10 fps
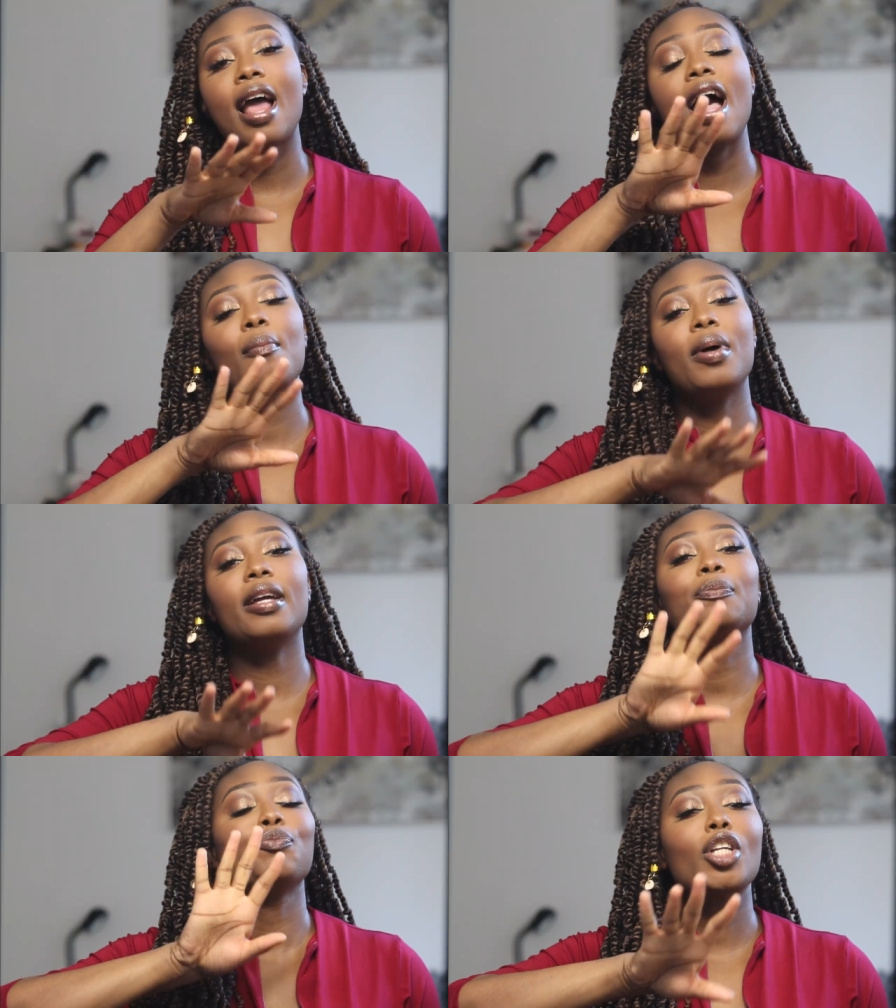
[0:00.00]
Nah,
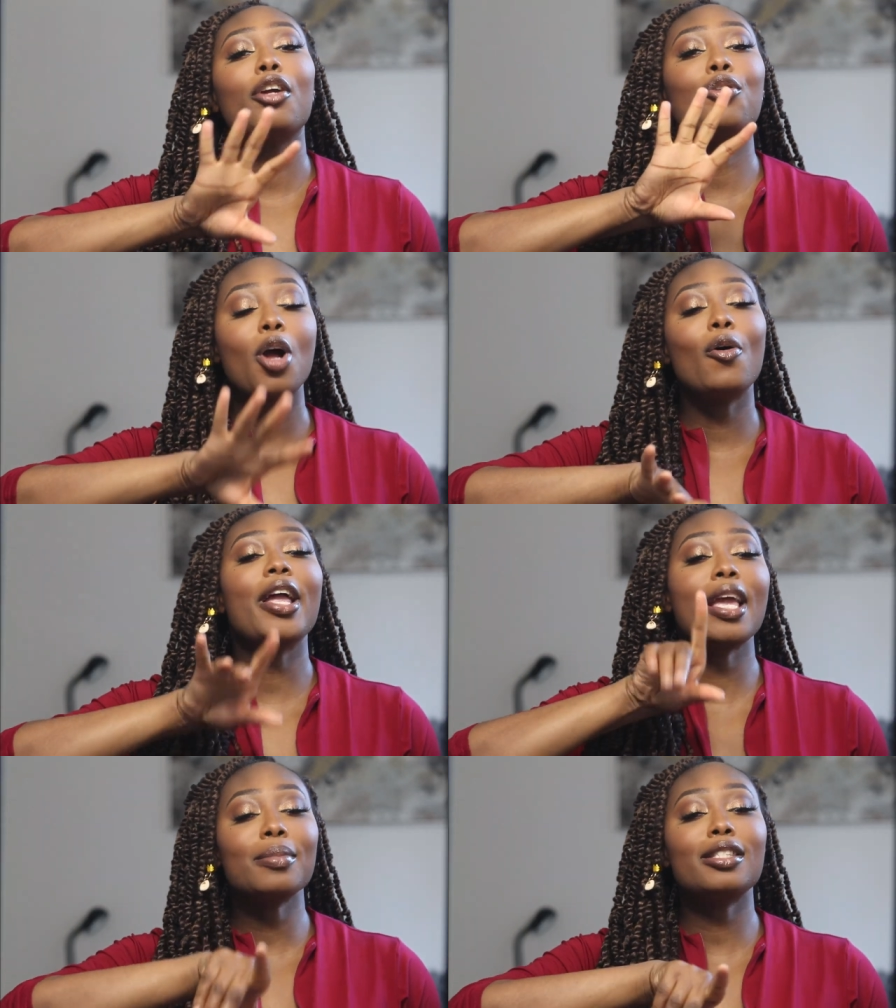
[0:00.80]
but you know,
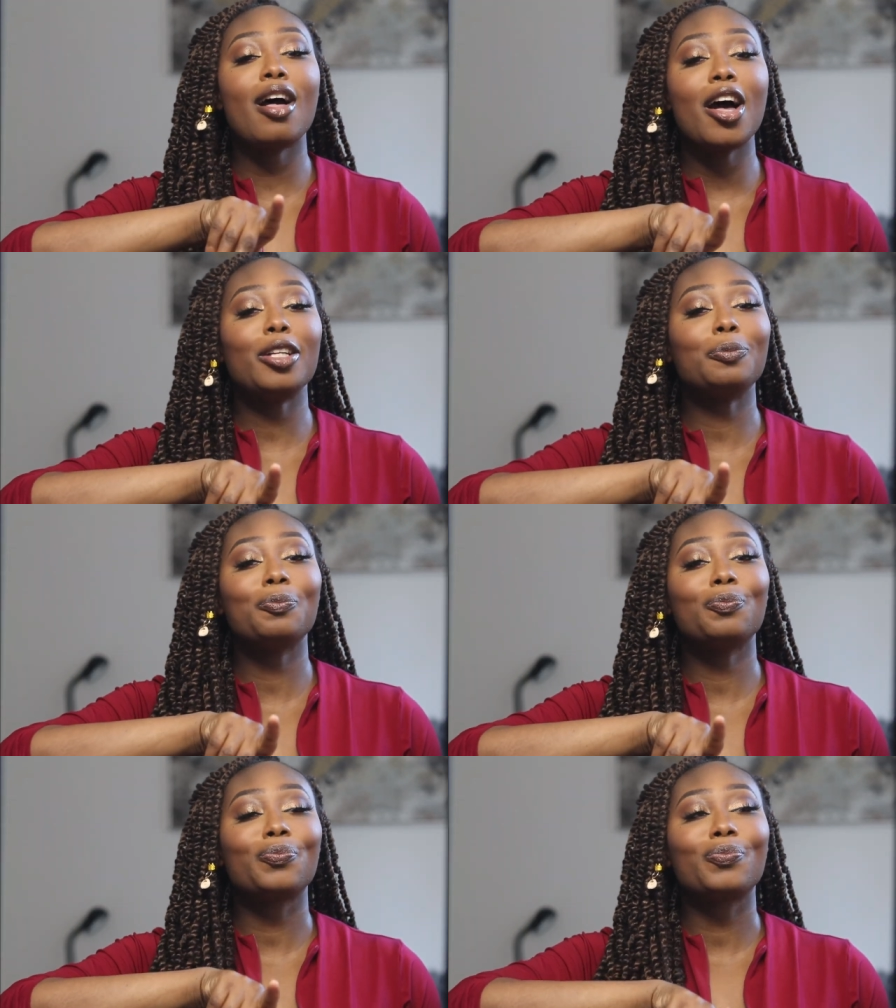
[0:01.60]
Amazon
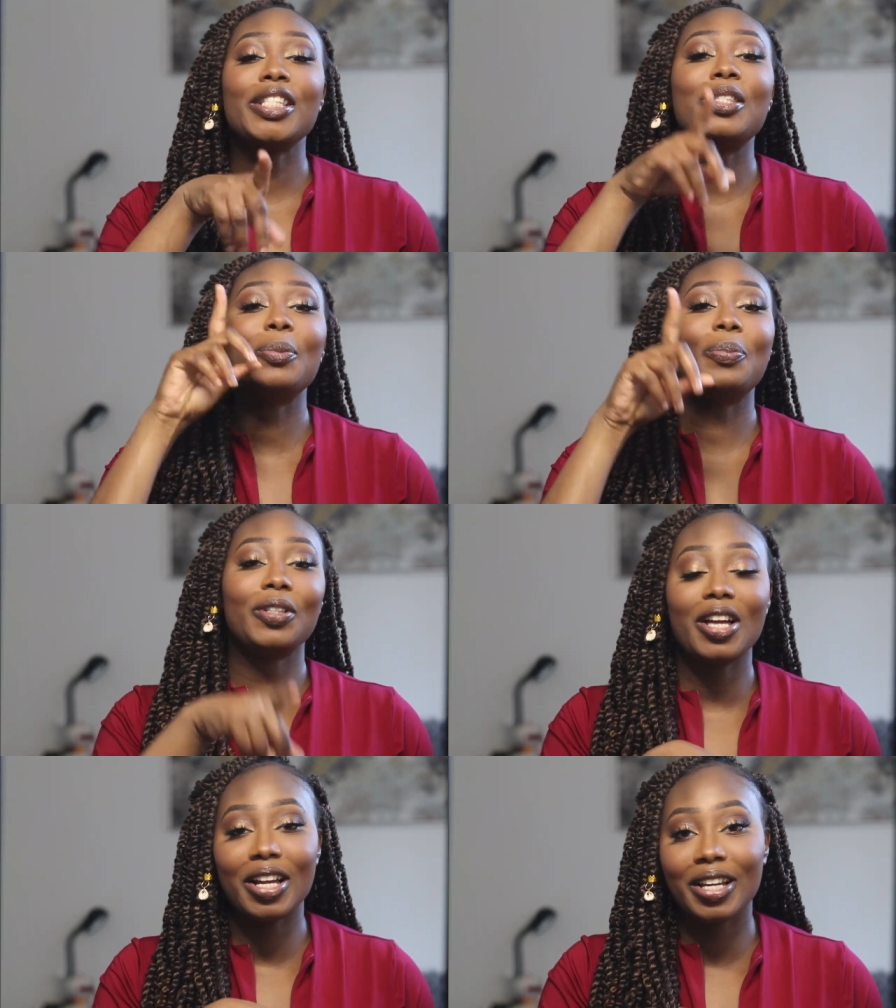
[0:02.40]
is the
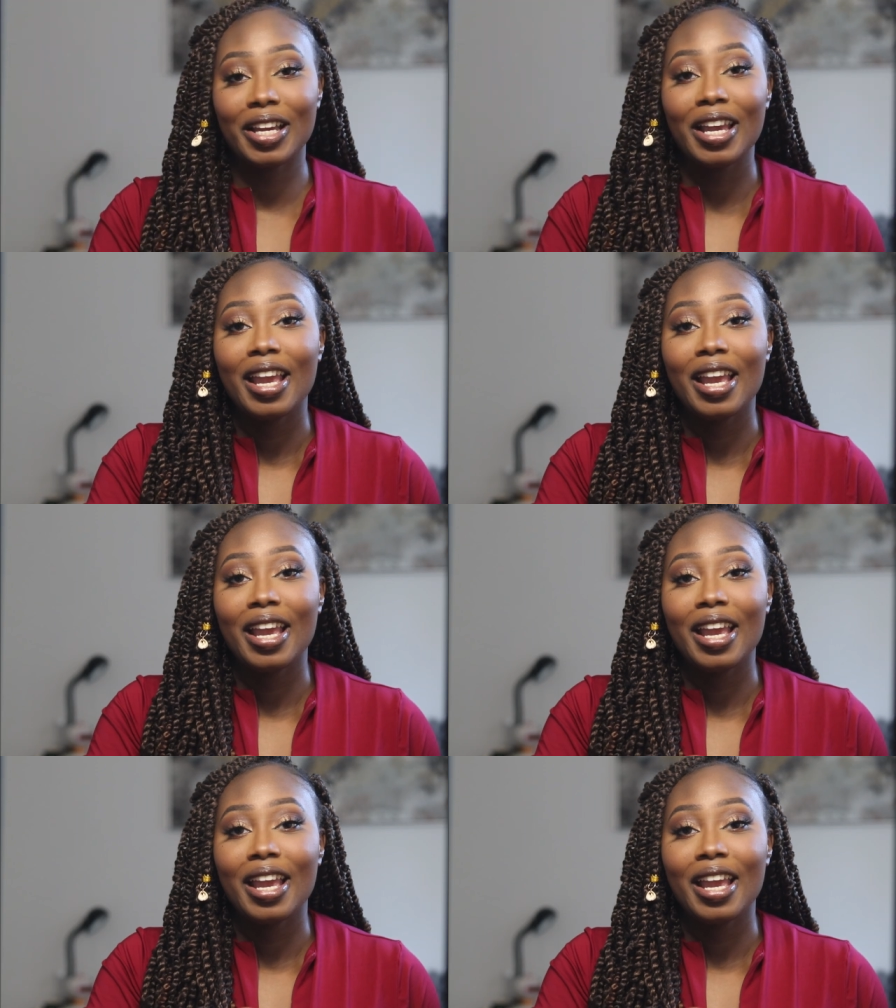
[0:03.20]
plug.